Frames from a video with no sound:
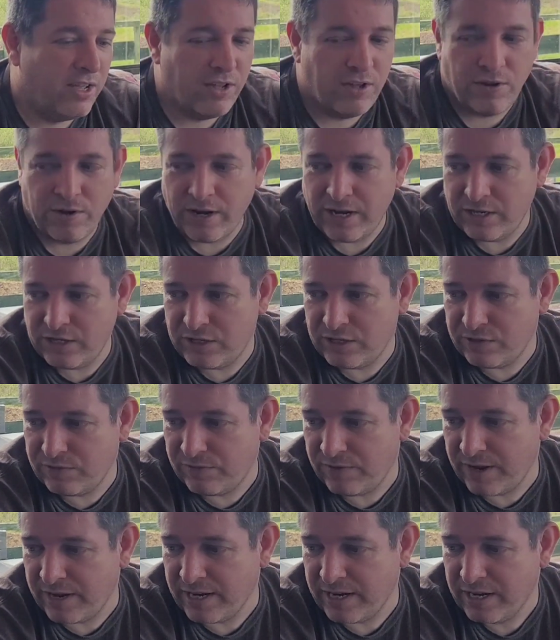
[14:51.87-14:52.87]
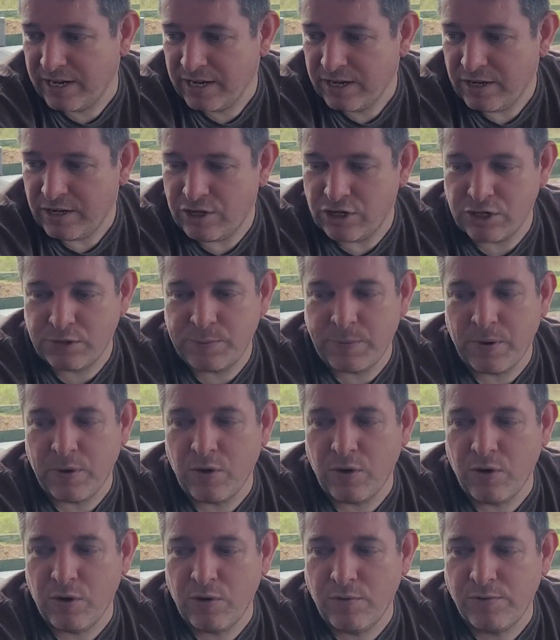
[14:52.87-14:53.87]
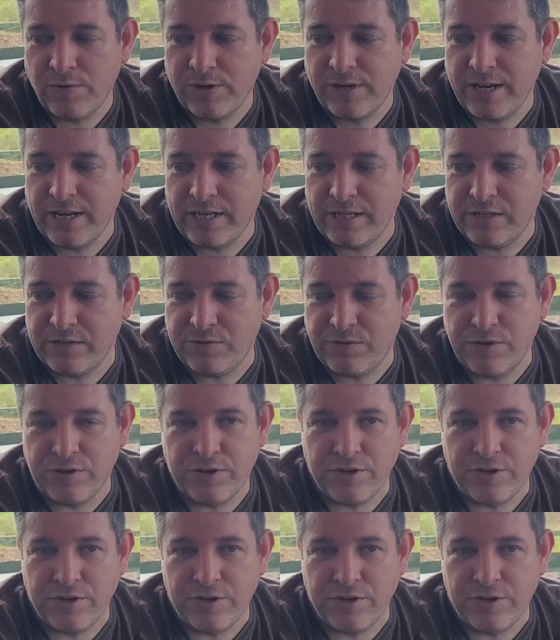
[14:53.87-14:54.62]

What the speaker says: All right, she's fine. You just spilt all over Daisy's food.